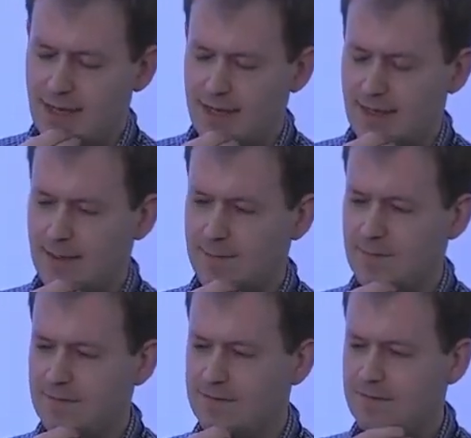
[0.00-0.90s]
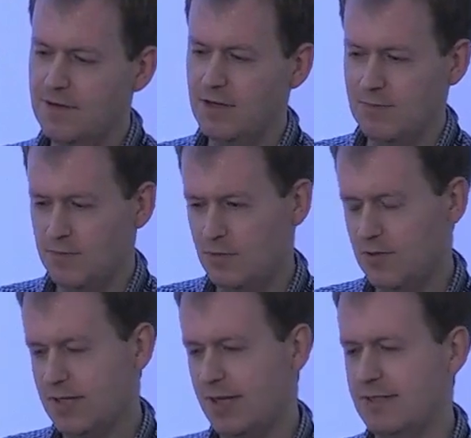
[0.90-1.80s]
um, fully on
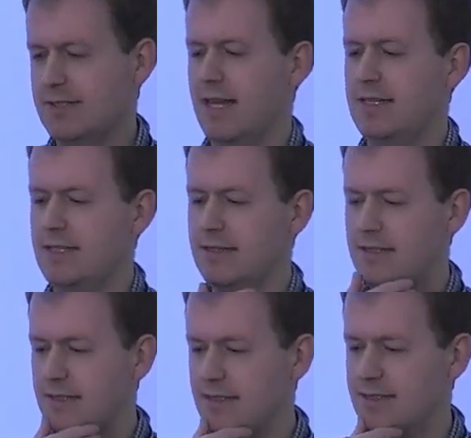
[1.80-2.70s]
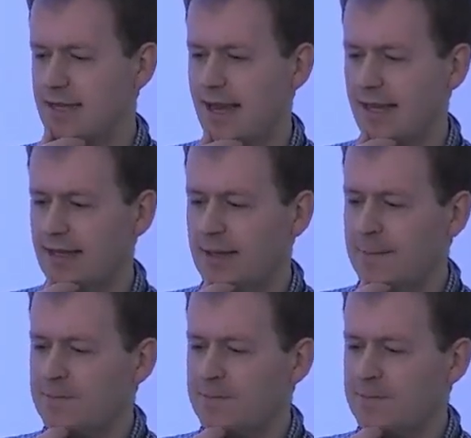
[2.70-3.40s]
board and understanding the, the tech.